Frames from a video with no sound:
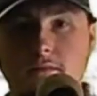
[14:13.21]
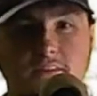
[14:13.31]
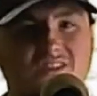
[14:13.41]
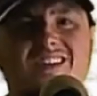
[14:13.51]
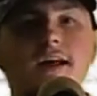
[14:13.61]

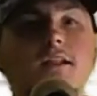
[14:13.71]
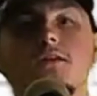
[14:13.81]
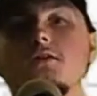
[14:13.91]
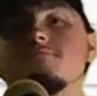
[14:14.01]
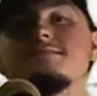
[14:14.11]
There's a lot of
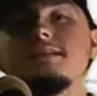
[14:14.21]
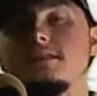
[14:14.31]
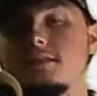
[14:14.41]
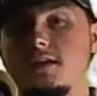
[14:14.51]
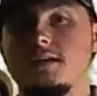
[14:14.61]
little mini
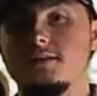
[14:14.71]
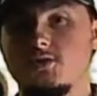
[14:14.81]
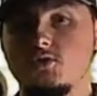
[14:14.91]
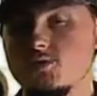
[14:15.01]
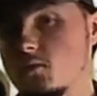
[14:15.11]
things
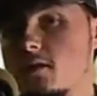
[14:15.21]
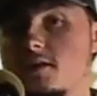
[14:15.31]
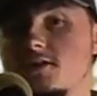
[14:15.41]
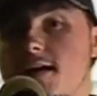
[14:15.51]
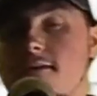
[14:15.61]
that you should
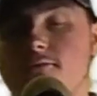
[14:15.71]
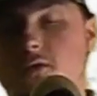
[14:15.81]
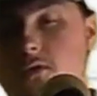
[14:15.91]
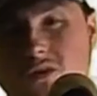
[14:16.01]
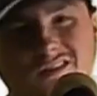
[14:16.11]
watch out for